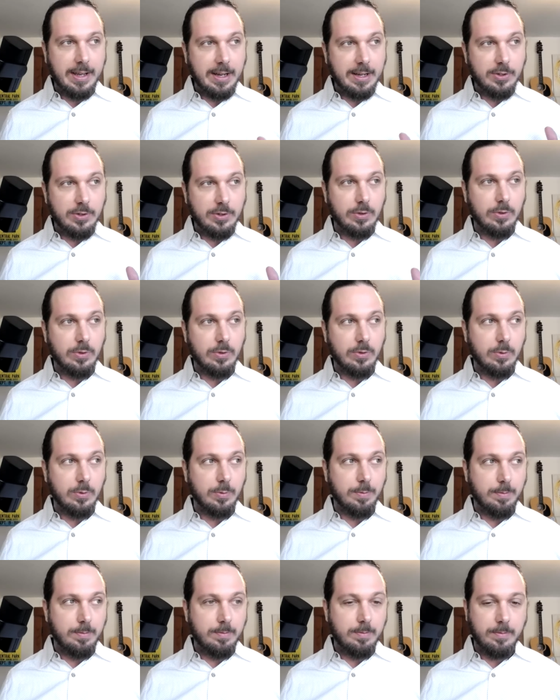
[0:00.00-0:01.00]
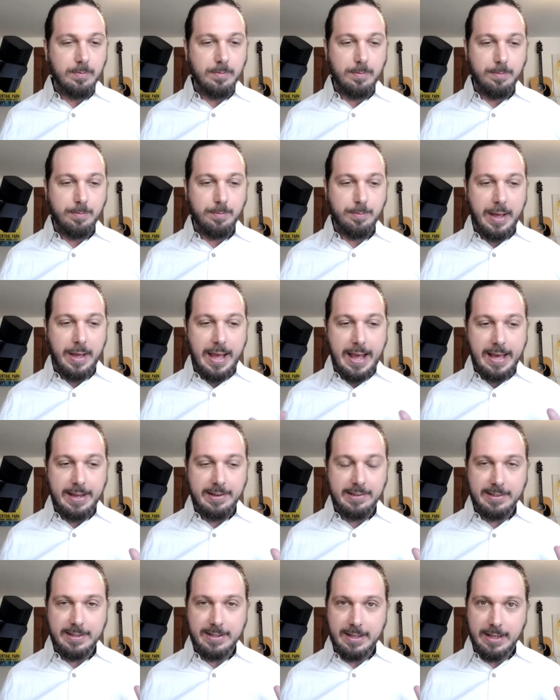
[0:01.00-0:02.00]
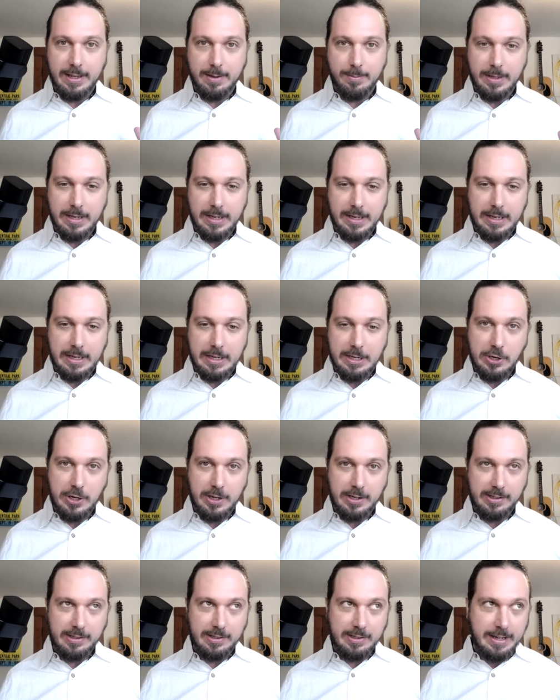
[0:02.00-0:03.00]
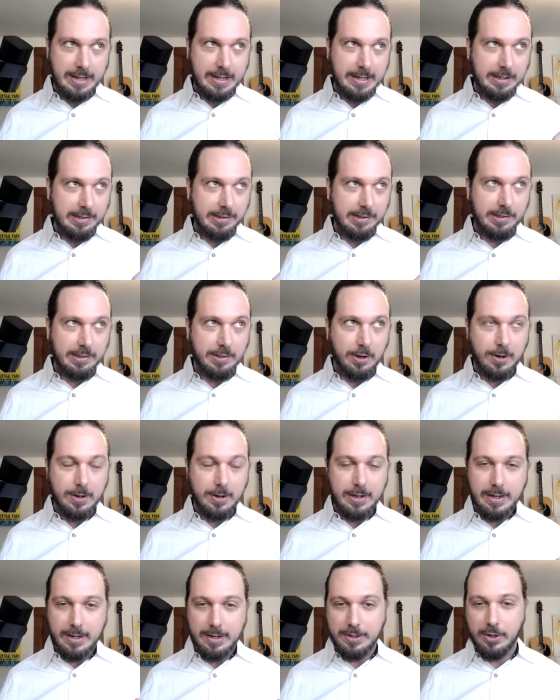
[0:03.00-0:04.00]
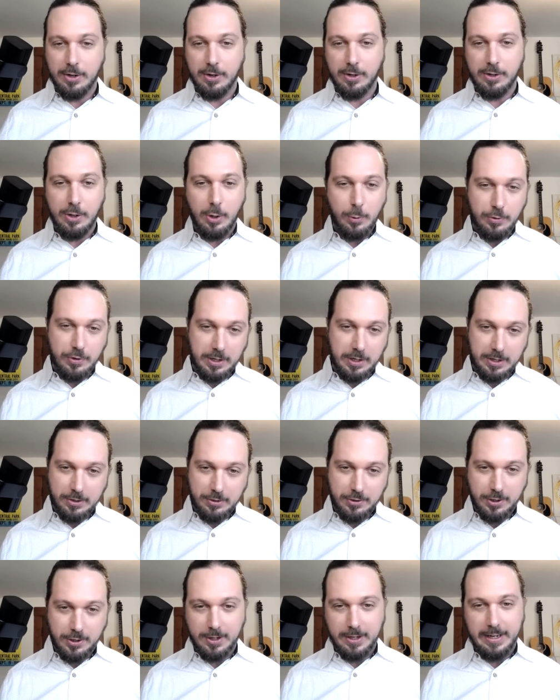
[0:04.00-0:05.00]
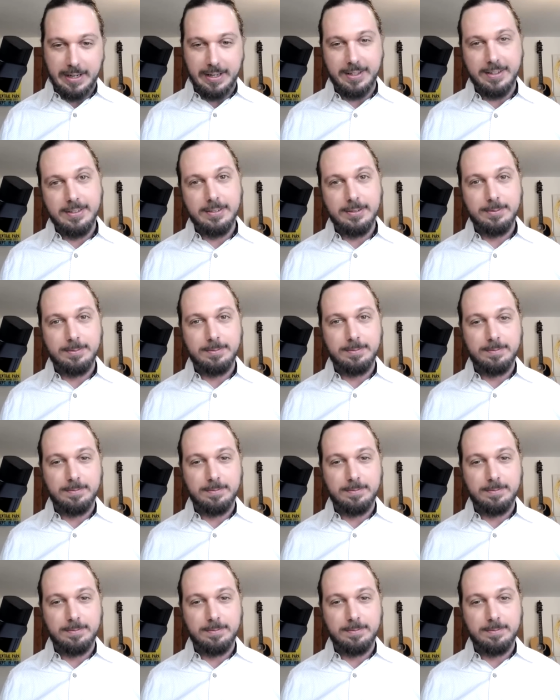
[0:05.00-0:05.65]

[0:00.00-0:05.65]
say to past Kimmie just getting started on your coaching journey?